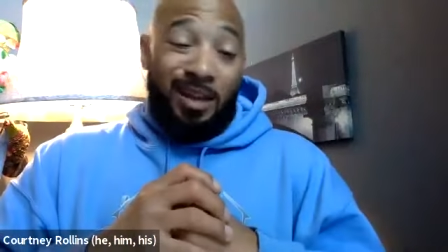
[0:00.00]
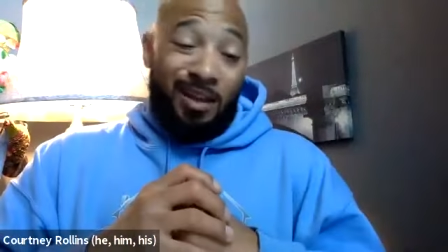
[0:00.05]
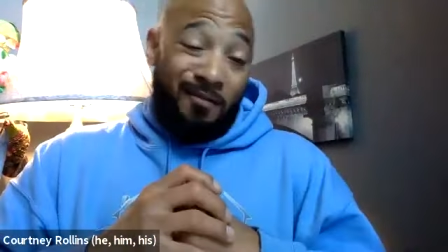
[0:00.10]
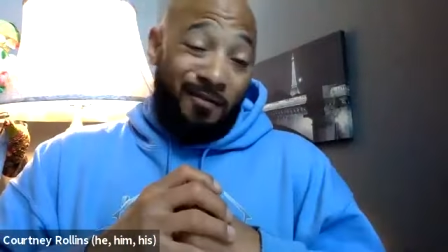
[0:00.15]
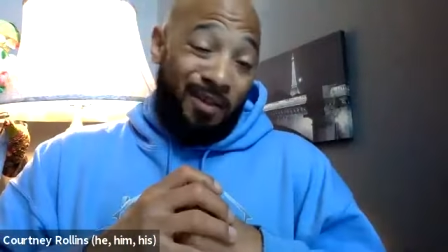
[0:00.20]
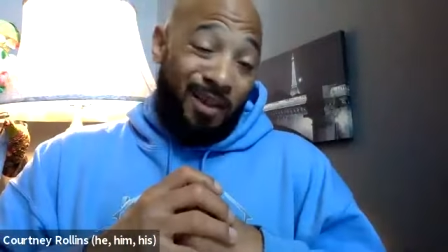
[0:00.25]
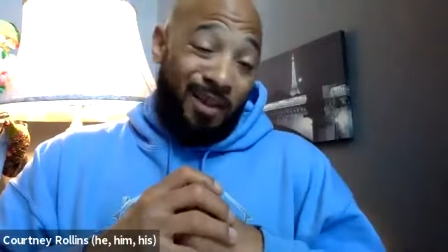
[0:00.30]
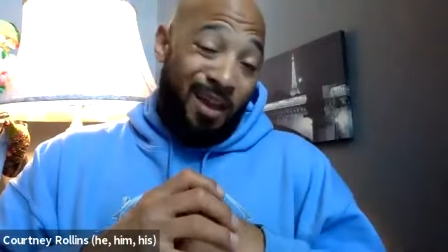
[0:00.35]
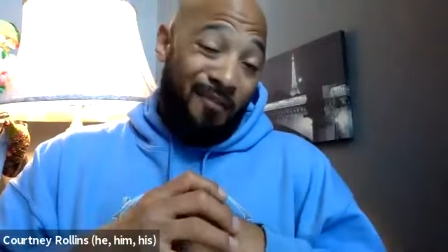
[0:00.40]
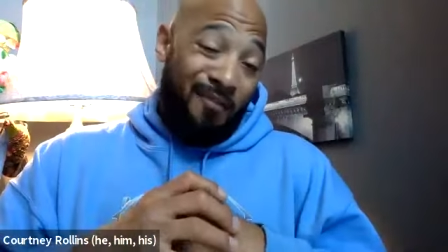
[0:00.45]

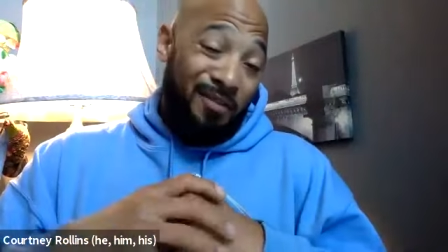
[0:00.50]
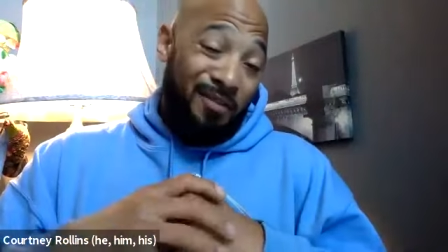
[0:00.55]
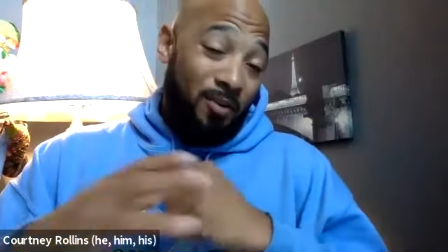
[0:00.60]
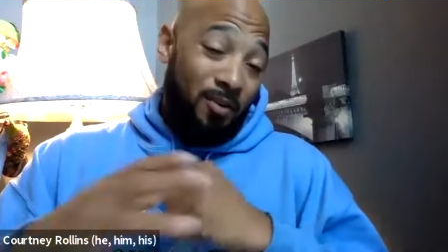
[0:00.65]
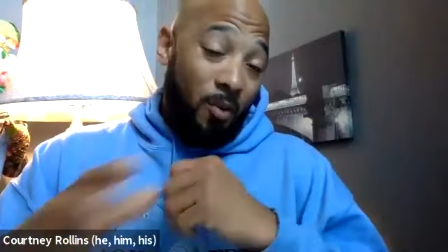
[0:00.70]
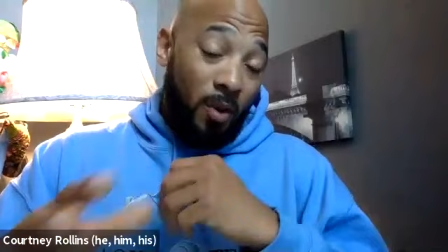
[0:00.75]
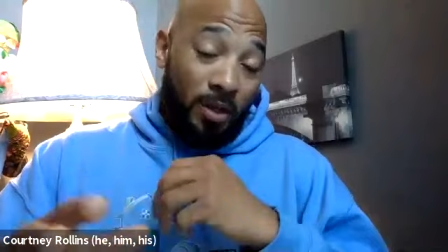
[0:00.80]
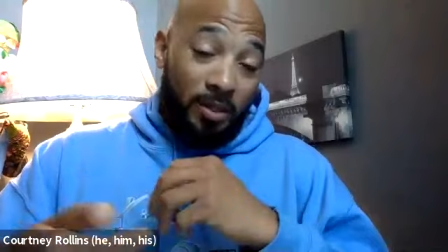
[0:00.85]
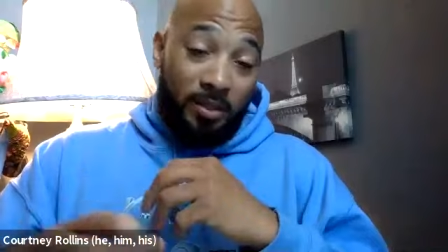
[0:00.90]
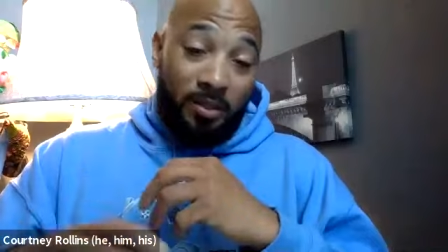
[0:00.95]
If you have any
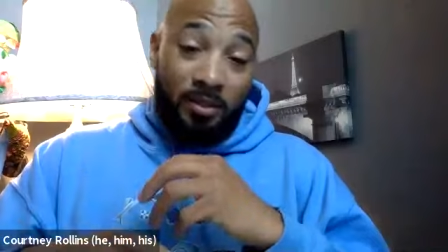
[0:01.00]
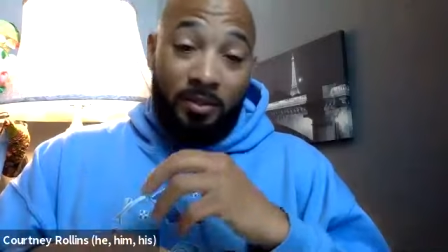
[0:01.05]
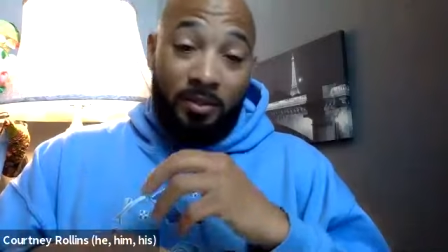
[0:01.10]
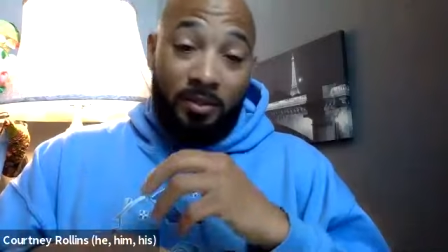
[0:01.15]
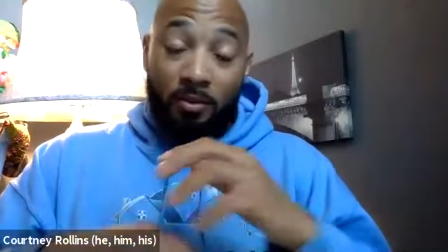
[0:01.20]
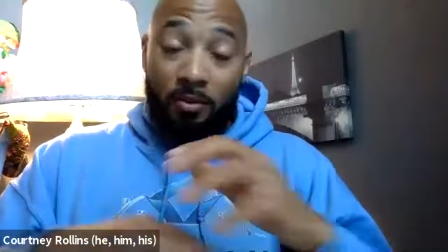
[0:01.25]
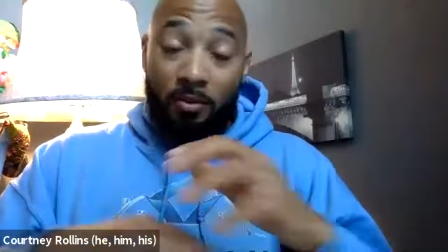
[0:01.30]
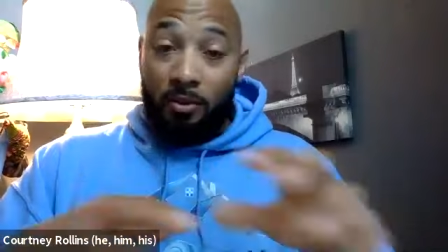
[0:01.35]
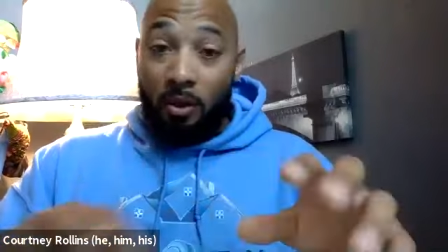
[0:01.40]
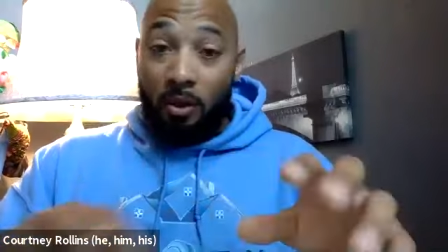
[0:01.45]
questions
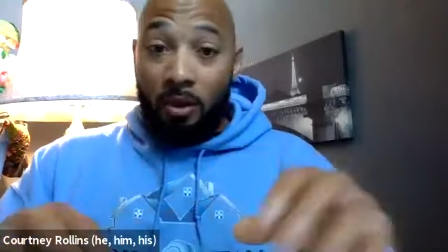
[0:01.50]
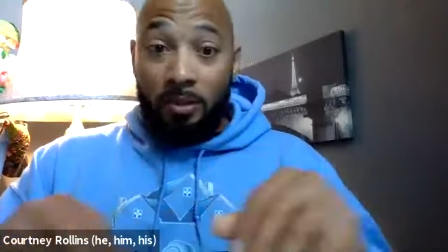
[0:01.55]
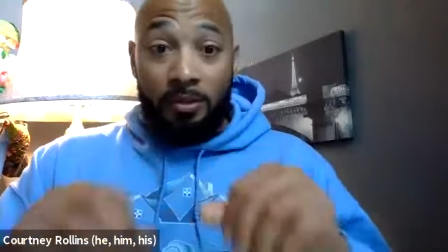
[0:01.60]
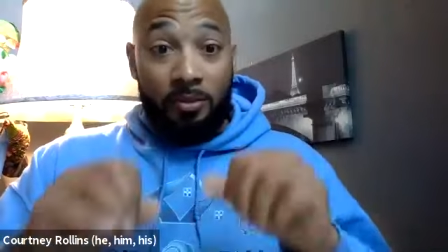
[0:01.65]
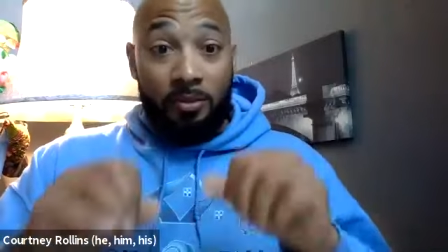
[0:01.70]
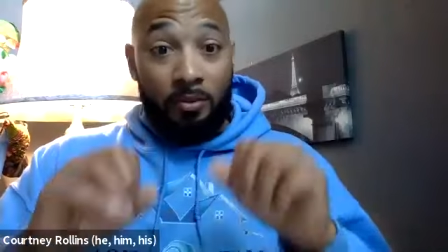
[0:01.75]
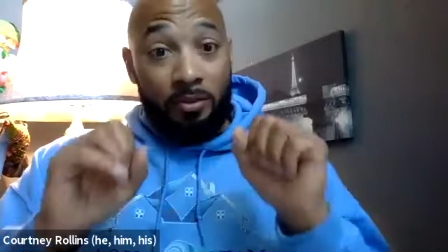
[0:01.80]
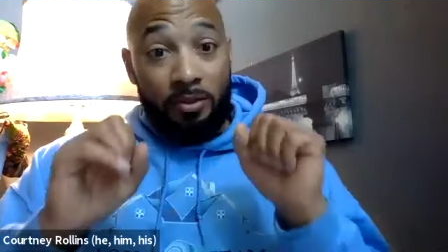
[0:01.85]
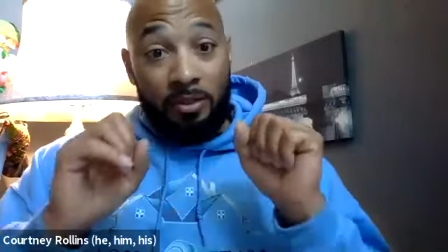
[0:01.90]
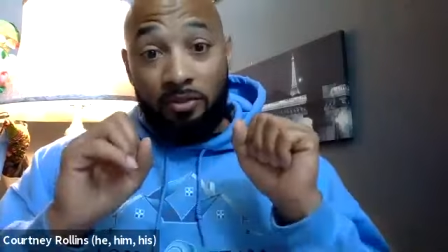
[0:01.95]
or thoughts
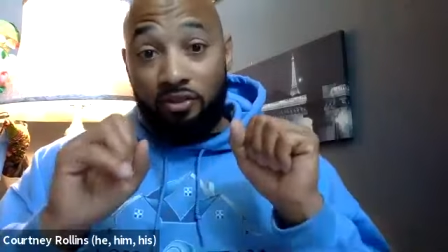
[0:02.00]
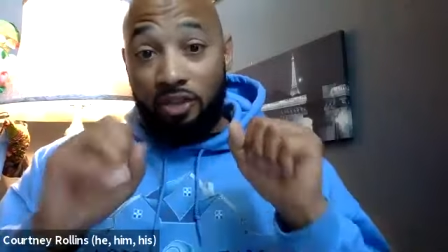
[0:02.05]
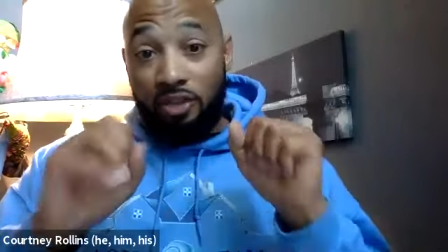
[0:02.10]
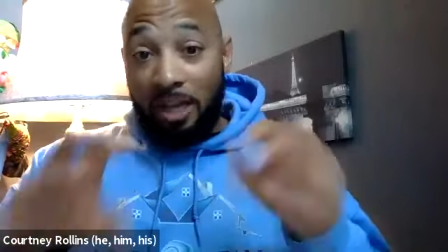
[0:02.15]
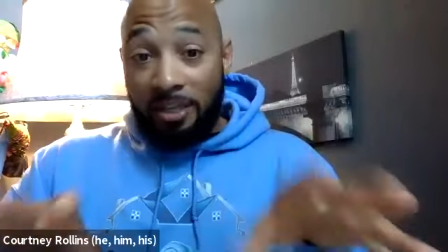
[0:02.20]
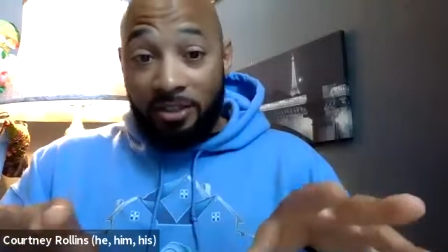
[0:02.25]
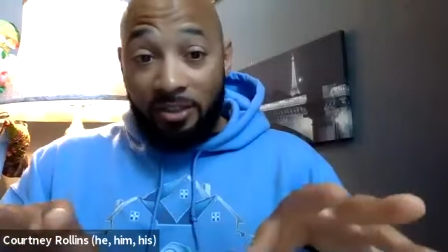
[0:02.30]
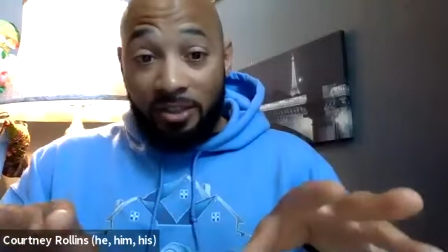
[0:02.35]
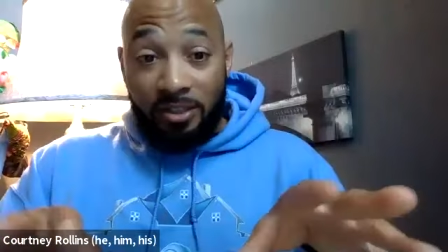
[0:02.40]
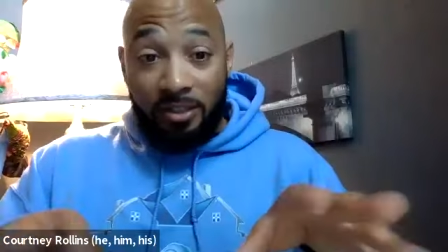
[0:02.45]
or
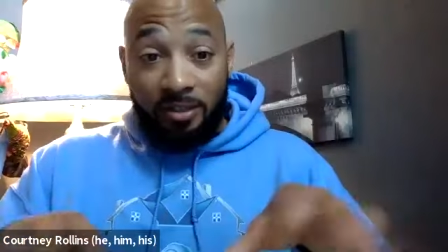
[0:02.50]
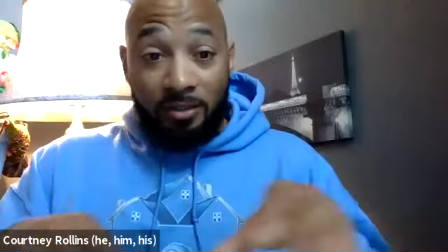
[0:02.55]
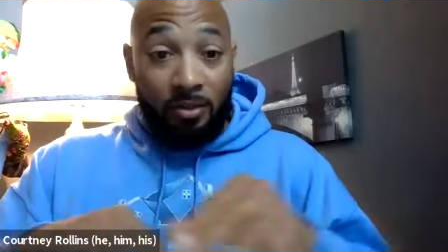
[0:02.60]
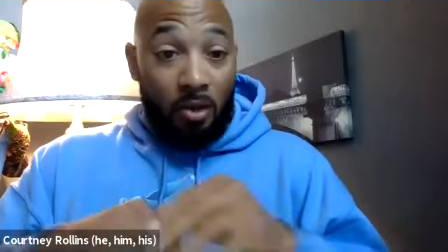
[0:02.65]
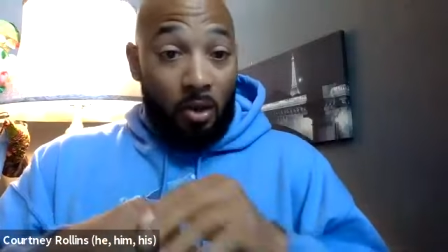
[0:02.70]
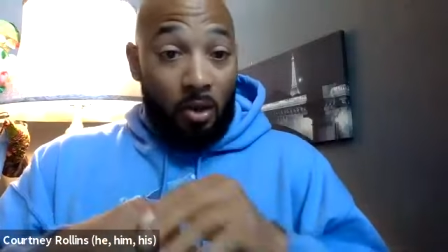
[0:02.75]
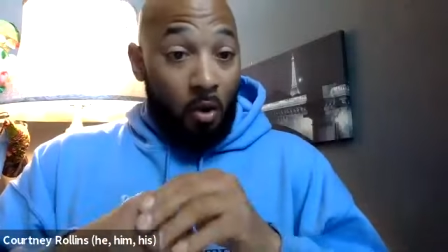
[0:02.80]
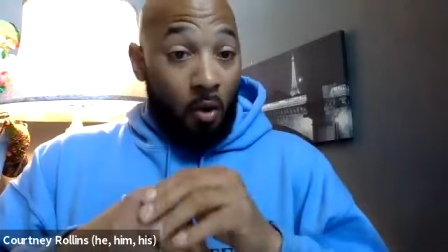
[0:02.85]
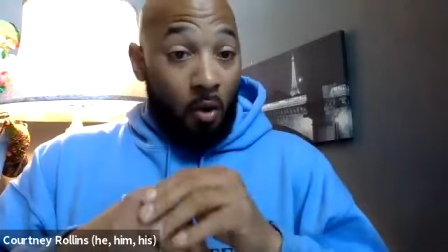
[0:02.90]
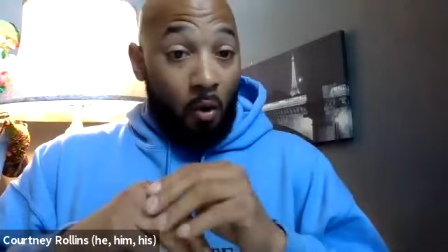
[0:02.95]
suggestions
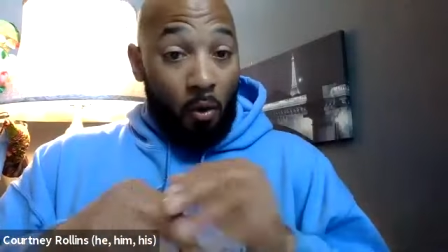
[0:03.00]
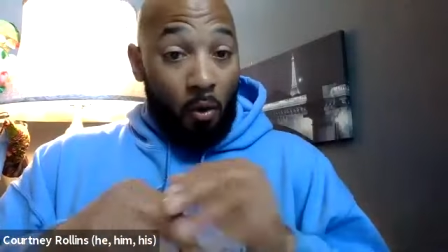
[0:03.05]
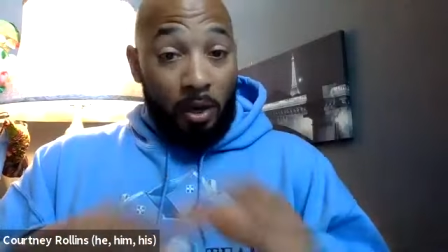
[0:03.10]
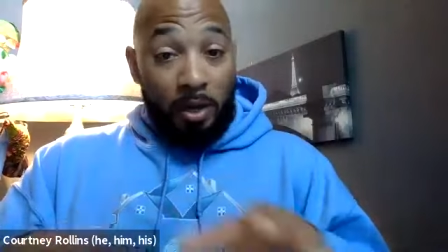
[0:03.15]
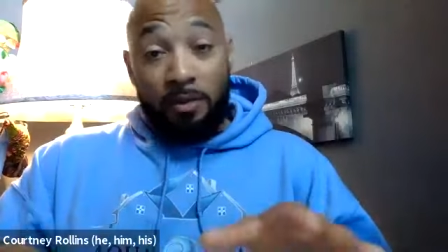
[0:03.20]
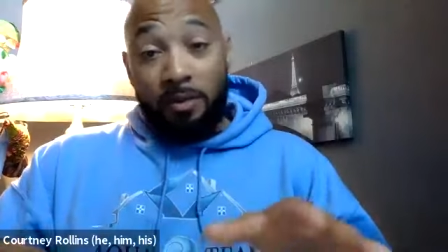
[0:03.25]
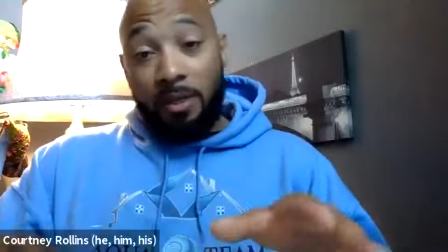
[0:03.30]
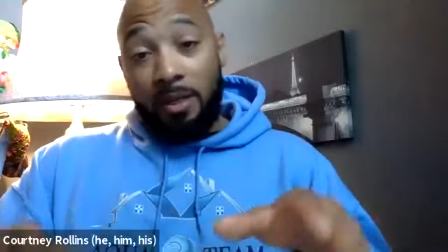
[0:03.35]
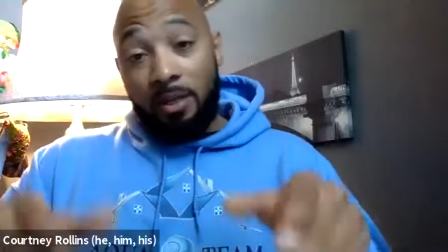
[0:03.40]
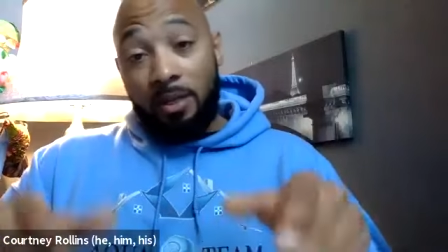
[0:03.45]
or
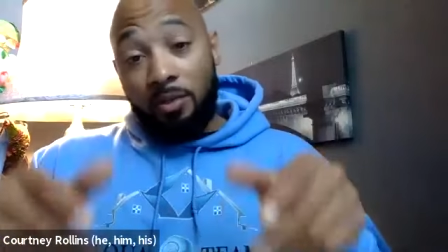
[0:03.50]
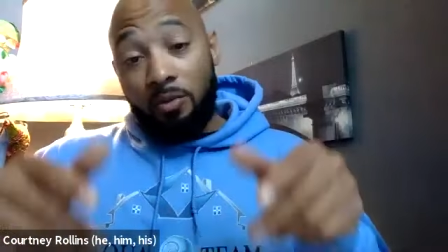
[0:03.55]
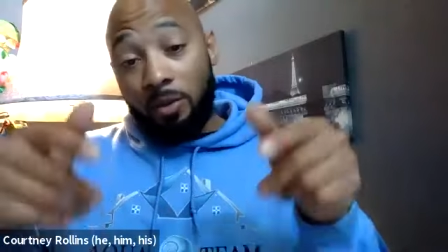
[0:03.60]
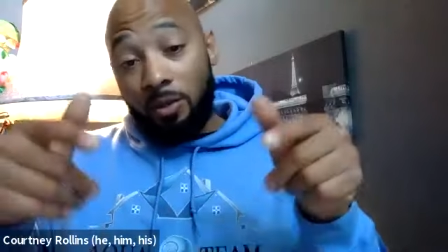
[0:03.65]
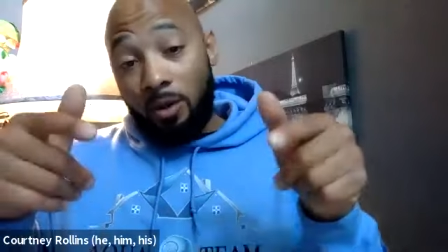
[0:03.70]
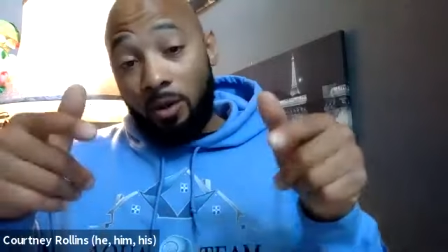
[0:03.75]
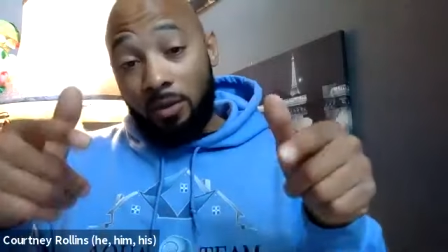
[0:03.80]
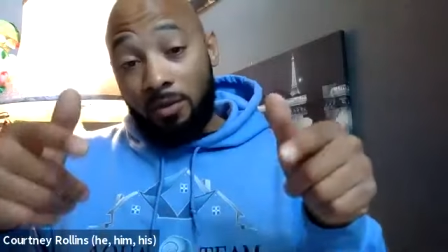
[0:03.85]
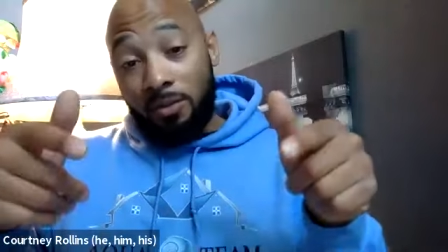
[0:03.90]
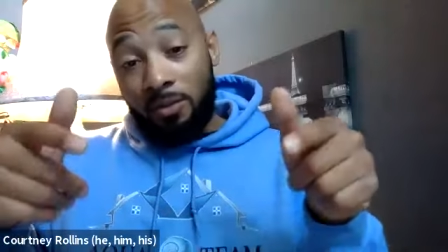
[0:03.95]
anything, you can
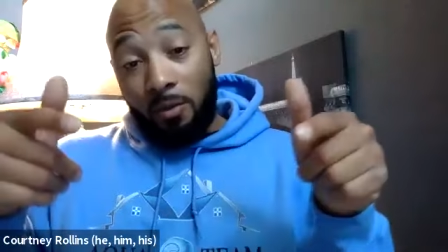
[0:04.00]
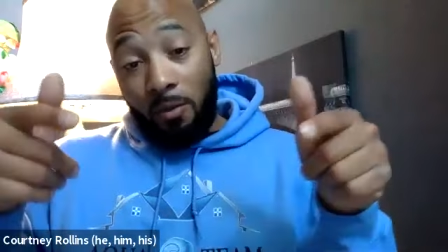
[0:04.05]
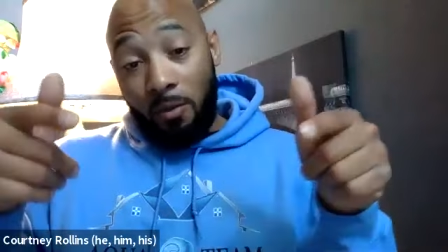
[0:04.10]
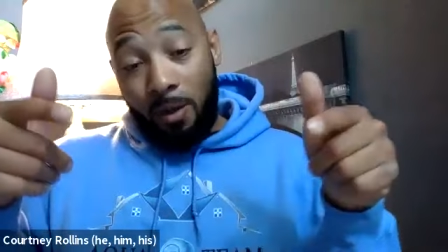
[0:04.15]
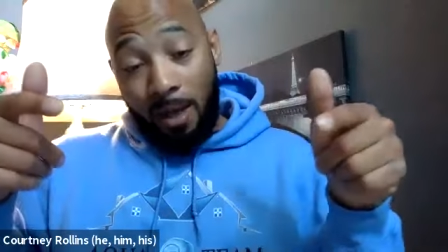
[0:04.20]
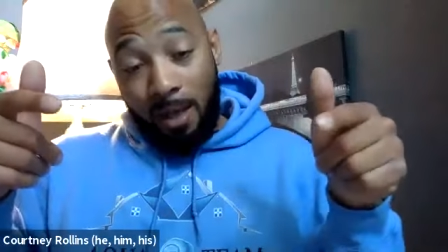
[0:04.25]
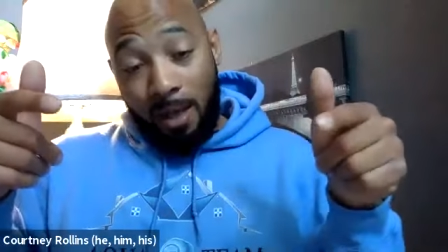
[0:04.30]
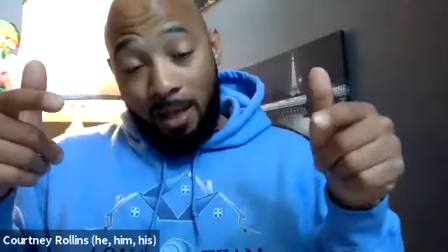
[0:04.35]
also